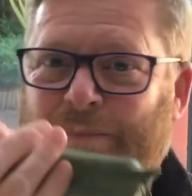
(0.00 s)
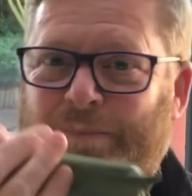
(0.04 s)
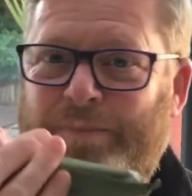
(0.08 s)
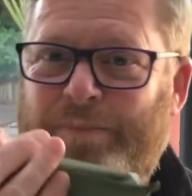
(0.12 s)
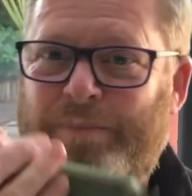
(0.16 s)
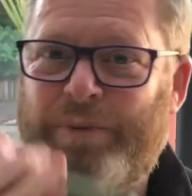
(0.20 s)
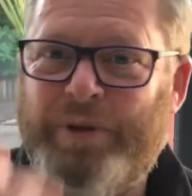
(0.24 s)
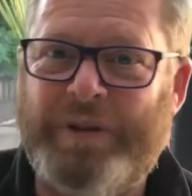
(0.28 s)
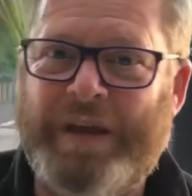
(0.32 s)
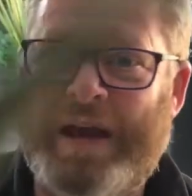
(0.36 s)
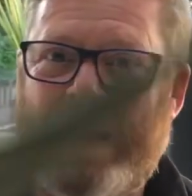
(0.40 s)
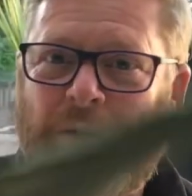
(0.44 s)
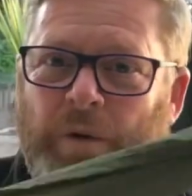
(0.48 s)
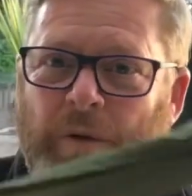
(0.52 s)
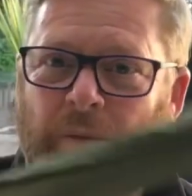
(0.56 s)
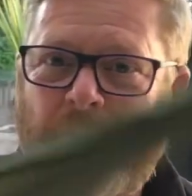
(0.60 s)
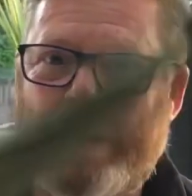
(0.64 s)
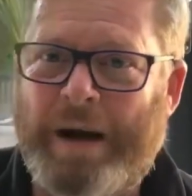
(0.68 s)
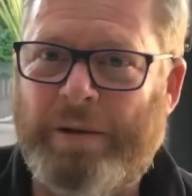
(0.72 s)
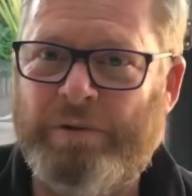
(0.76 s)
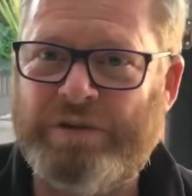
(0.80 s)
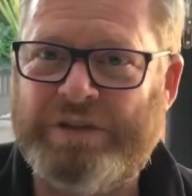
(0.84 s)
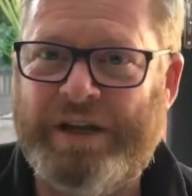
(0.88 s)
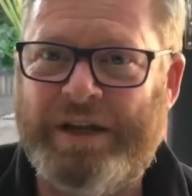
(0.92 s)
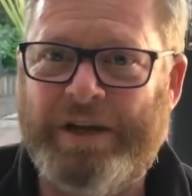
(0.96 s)
but they will
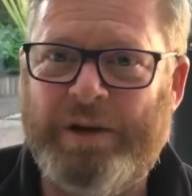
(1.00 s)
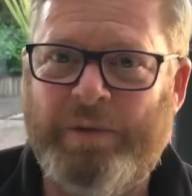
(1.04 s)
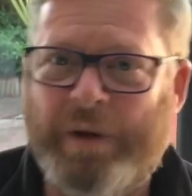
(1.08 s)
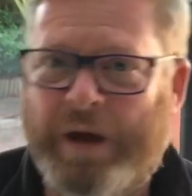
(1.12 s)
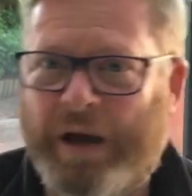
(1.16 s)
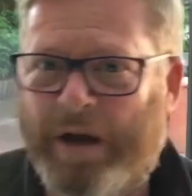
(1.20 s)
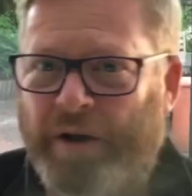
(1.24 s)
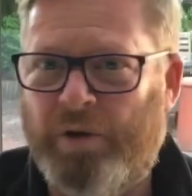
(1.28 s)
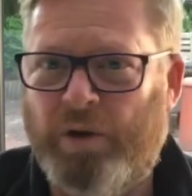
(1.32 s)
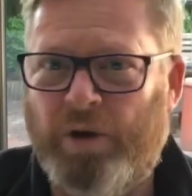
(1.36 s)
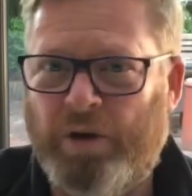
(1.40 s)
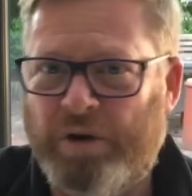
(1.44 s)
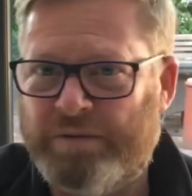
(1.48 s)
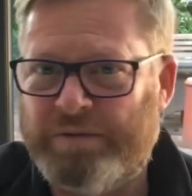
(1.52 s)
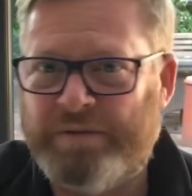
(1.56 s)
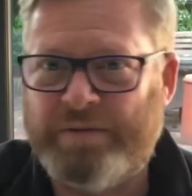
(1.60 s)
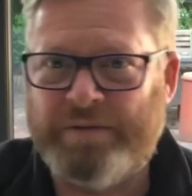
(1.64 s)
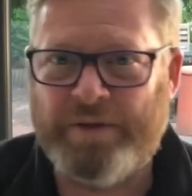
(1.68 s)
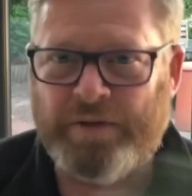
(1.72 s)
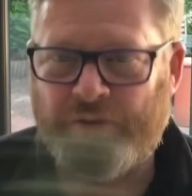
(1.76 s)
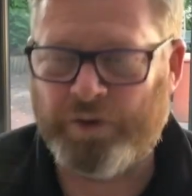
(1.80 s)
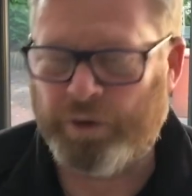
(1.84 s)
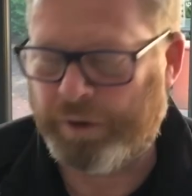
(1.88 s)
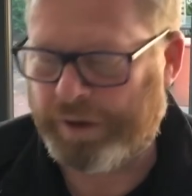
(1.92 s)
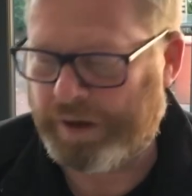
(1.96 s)
mount anywhere or
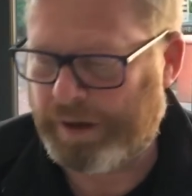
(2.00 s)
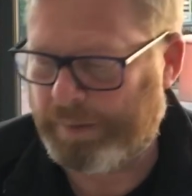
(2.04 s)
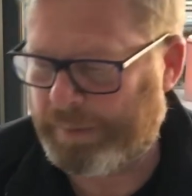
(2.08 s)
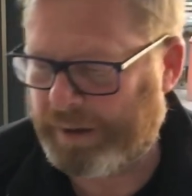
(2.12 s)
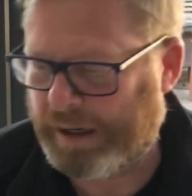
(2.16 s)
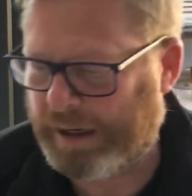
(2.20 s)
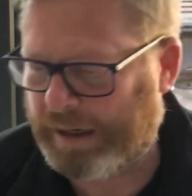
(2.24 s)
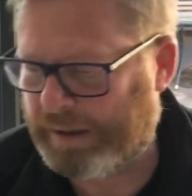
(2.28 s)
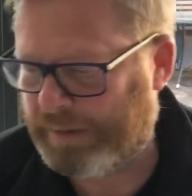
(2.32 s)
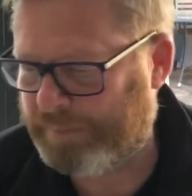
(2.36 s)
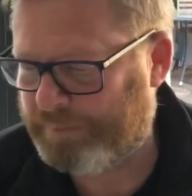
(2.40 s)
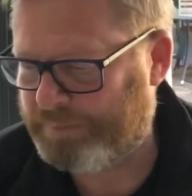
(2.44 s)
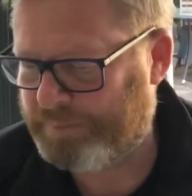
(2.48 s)
throw in a bag.